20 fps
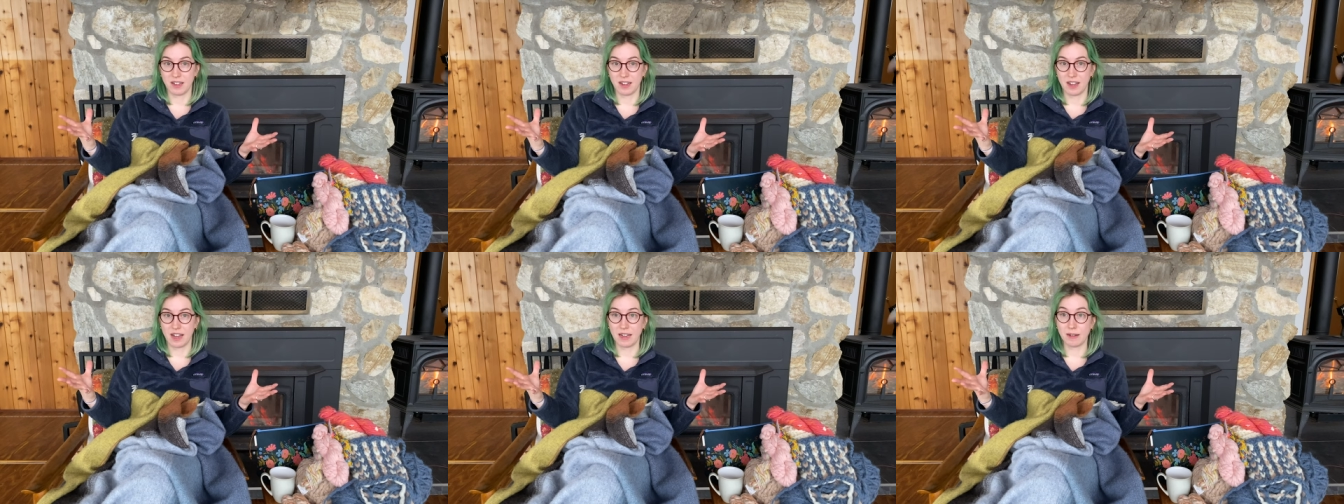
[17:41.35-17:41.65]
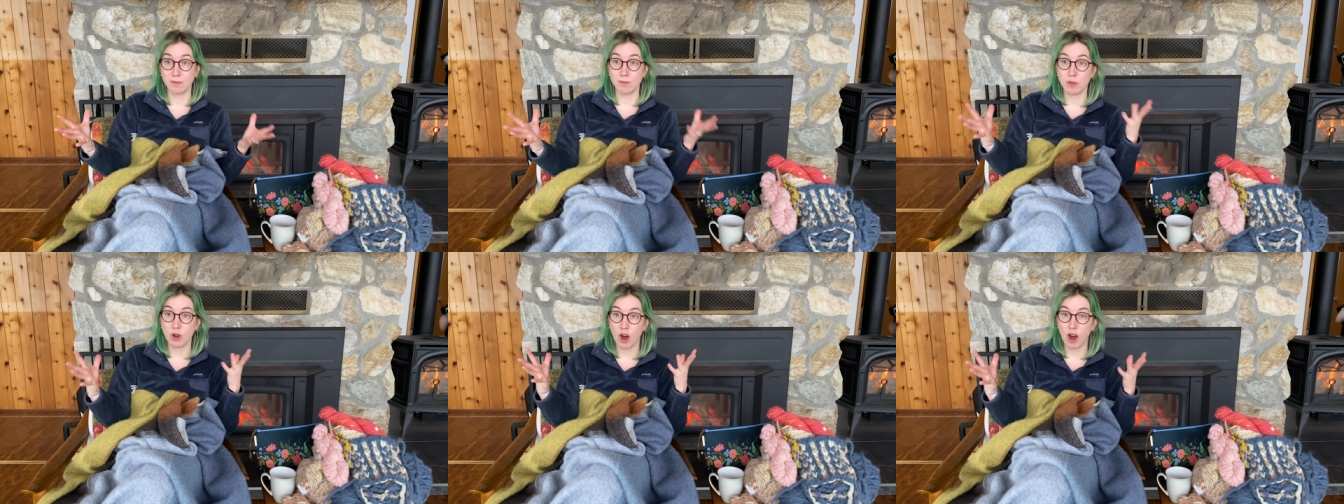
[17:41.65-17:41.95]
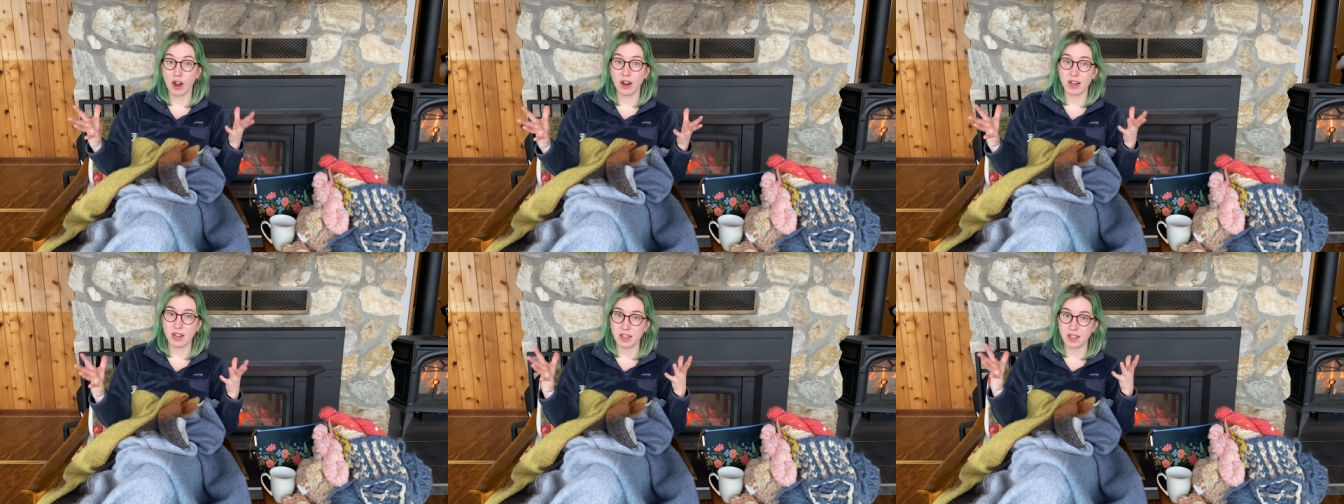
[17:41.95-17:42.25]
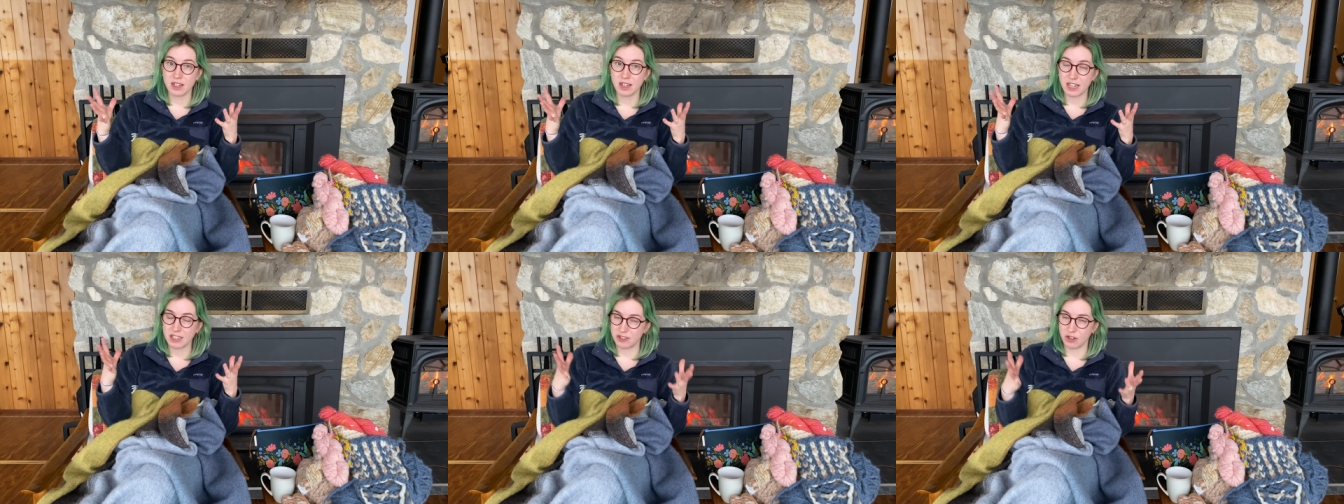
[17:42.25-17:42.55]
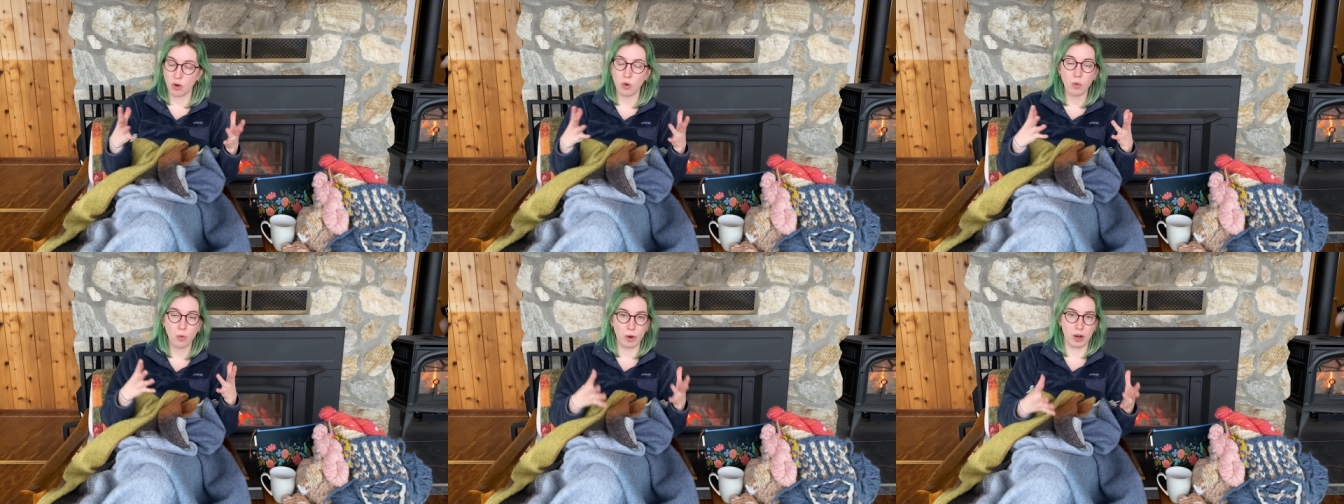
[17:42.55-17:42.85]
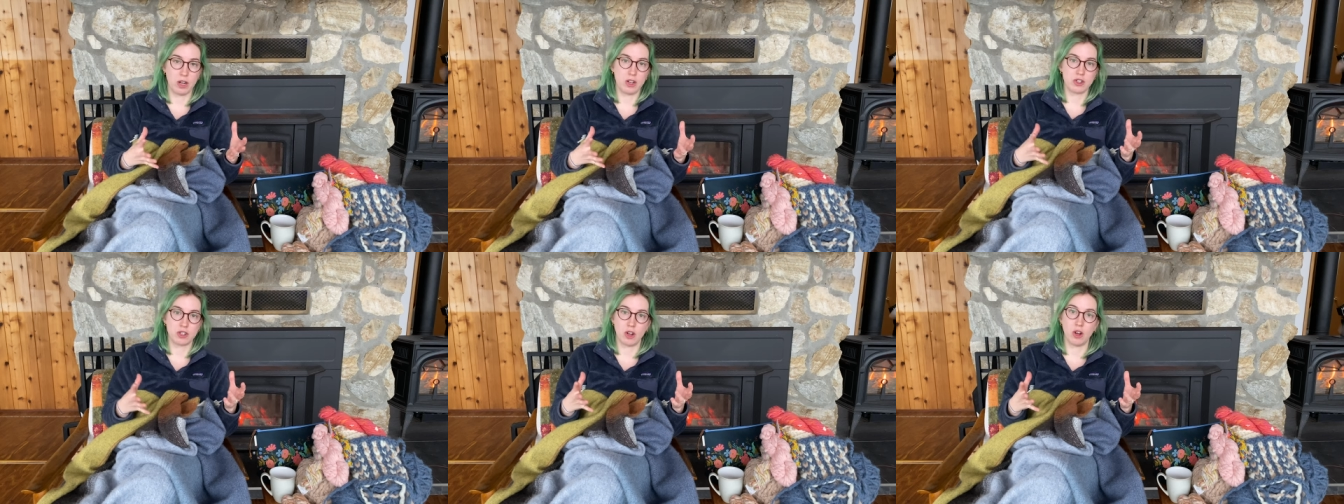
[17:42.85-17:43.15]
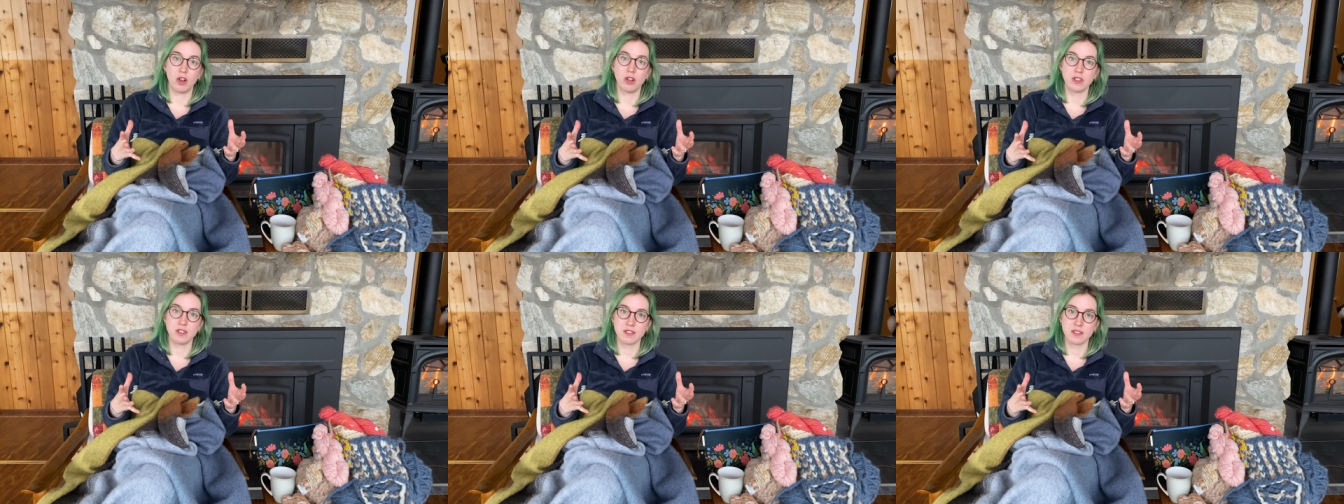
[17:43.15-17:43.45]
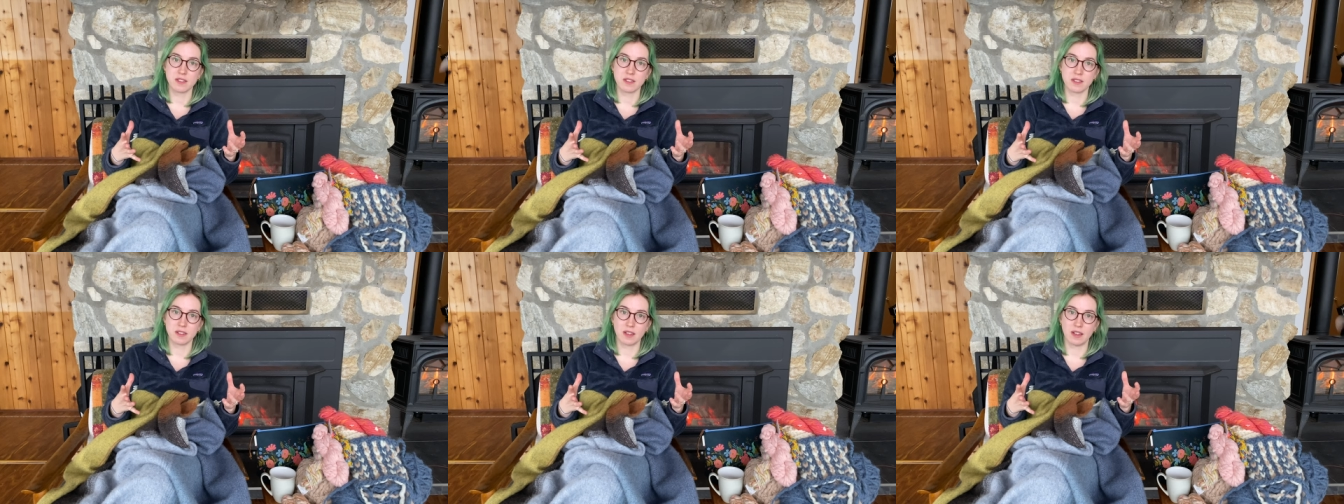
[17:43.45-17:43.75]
I'm not, I don't wear shawls.